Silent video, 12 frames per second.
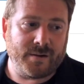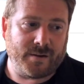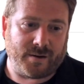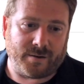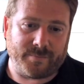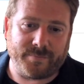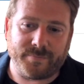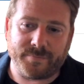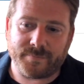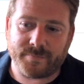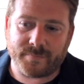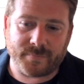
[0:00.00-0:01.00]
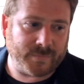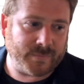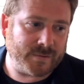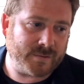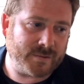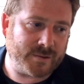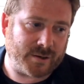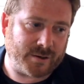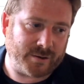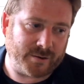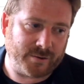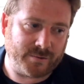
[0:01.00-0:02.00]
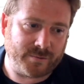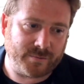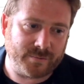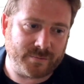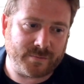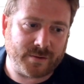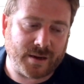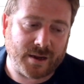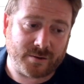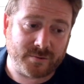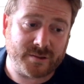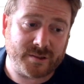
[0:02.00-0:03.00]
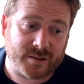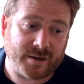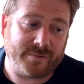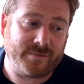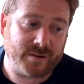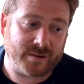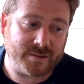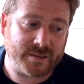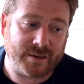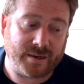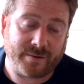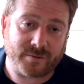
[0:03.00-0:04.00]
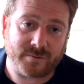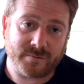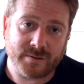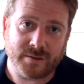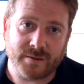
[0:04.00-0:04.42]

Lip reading: Yeah. So, good sign if you've got a C level,